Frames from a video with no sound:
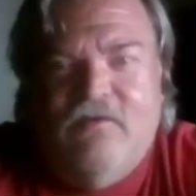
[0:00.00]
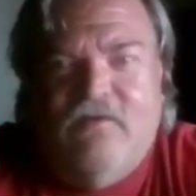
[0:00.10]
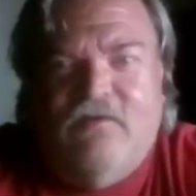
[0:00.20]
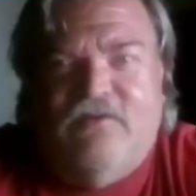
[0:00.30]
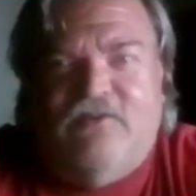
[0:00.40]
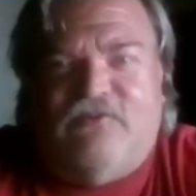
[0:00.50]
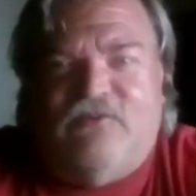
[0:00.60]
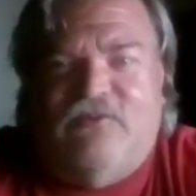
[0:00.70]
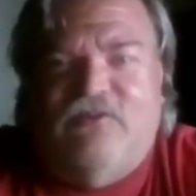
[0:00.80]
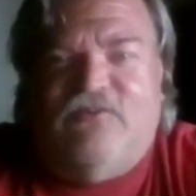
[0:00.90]
This
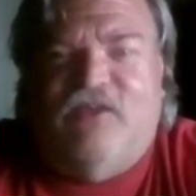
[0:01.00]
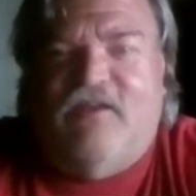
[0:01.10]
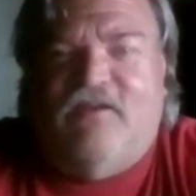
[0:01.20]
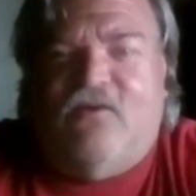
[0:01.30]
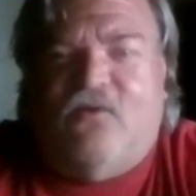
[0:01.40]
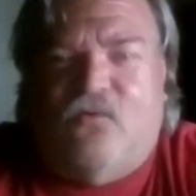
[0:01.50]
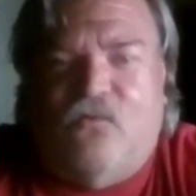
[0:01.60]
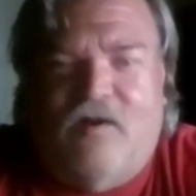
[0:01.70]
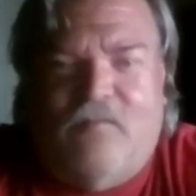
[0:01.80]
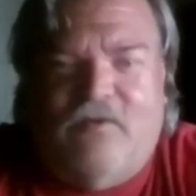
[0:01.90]
is an
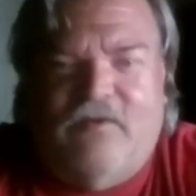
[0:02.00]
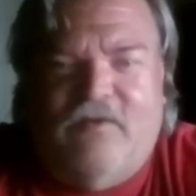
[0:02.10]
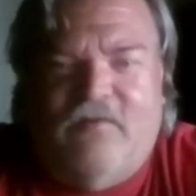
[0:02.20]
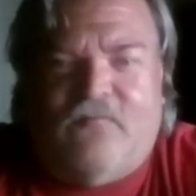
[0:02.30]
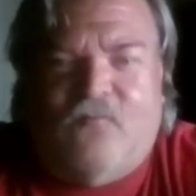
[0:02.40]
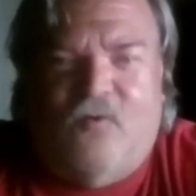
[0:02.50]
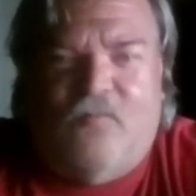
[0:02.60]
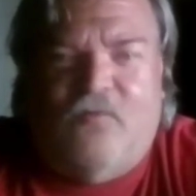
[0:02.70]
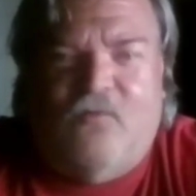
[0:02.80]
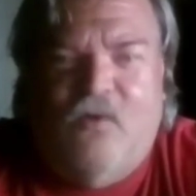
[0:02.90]
incredibly
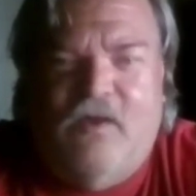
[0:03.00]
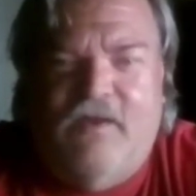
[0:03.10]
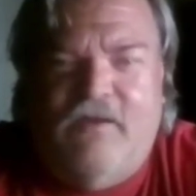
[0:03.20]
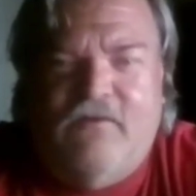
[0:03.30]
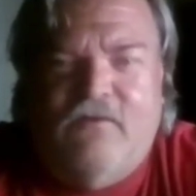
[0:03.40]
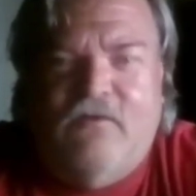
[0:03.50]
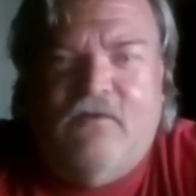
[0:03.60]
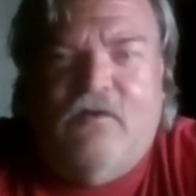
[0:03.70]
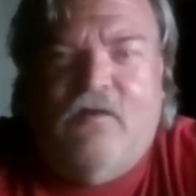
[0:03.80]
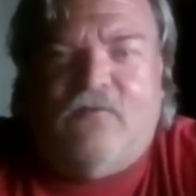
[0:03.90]
affordable way
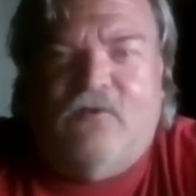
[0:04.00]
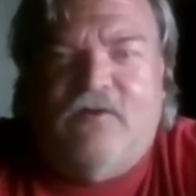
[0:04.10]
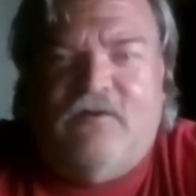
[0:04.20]
of learning the